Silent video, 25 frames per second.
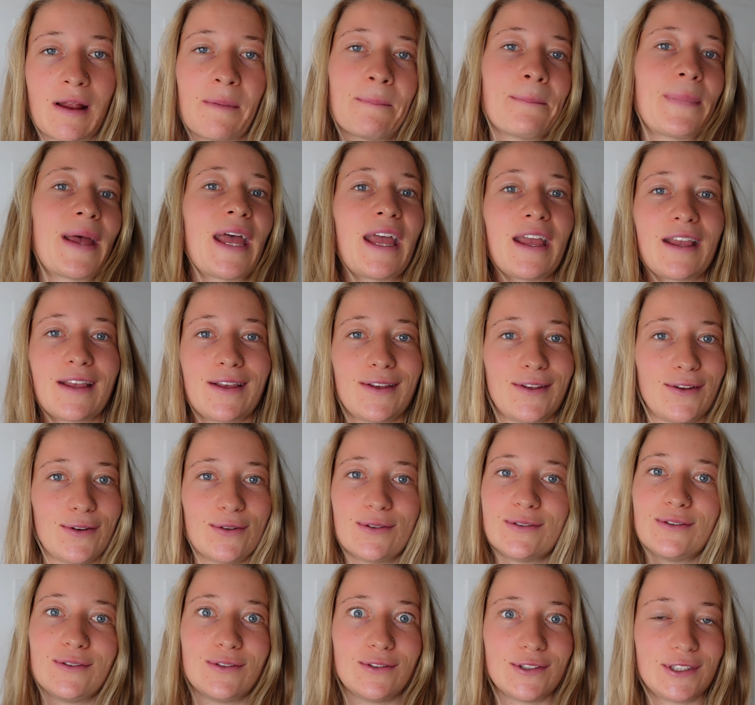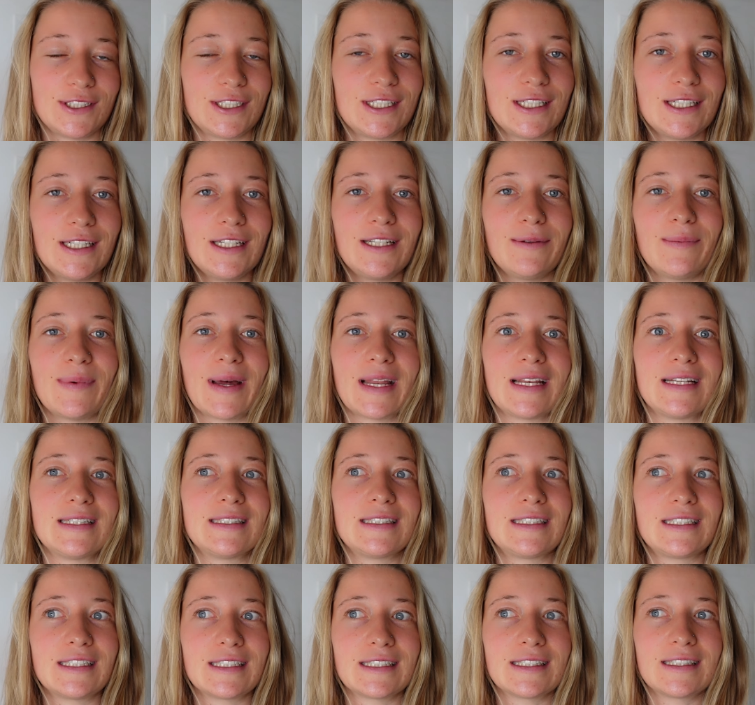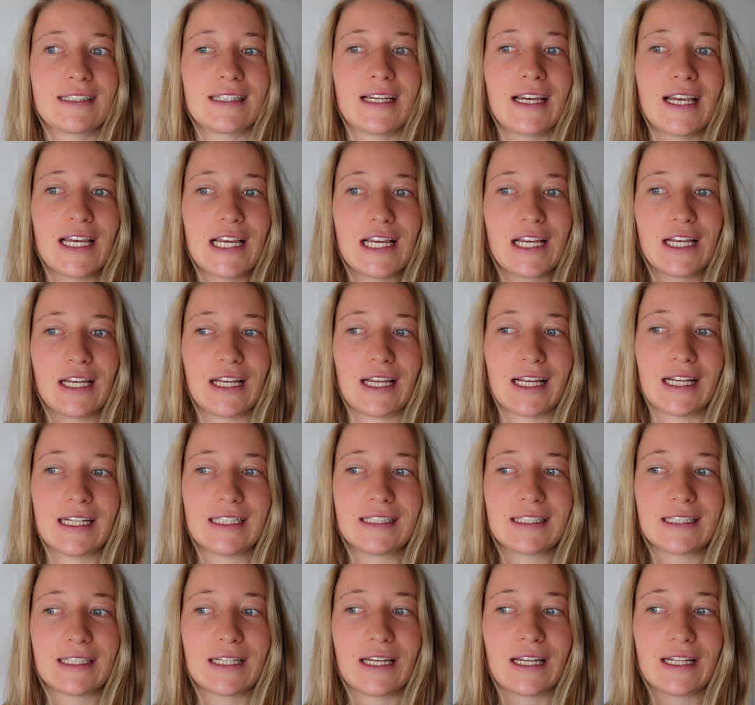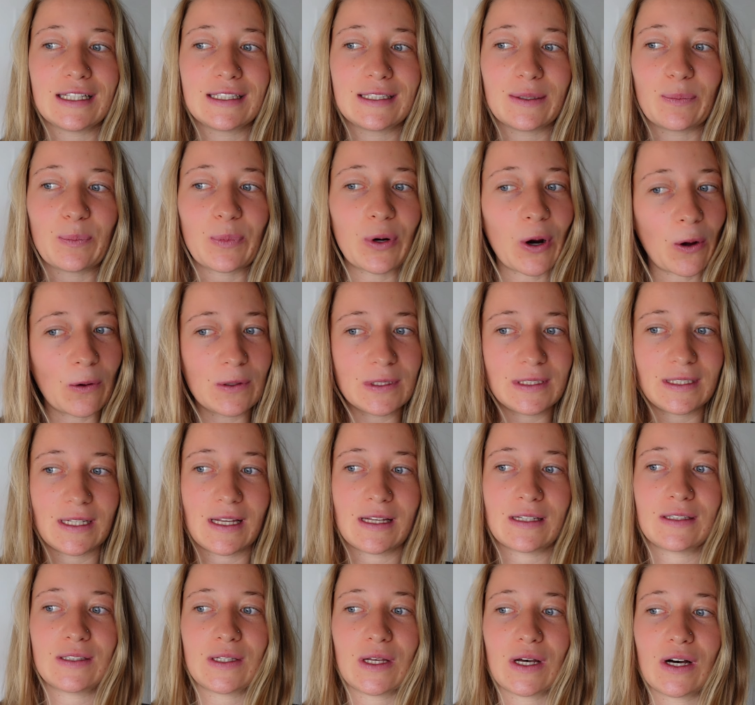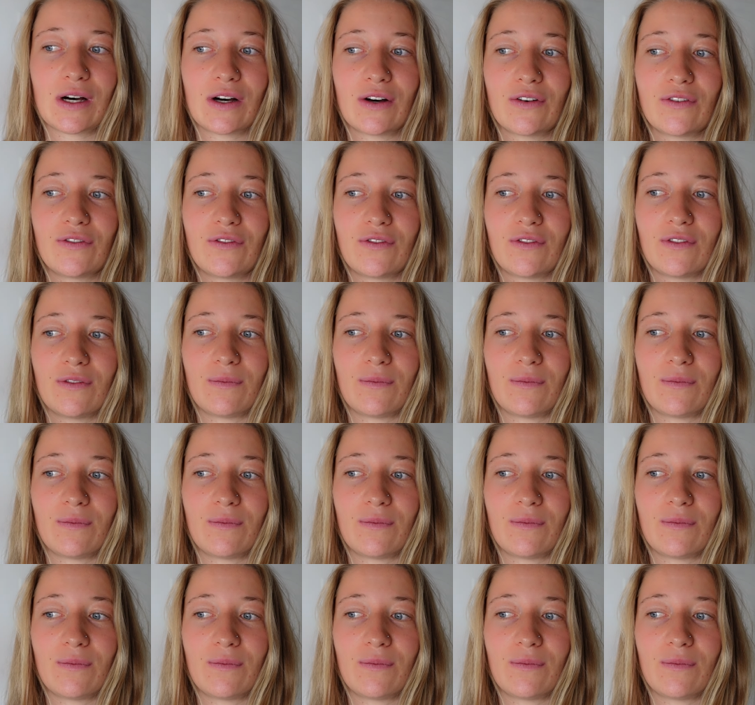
and bang you you cheat but it's just it's a it's a process of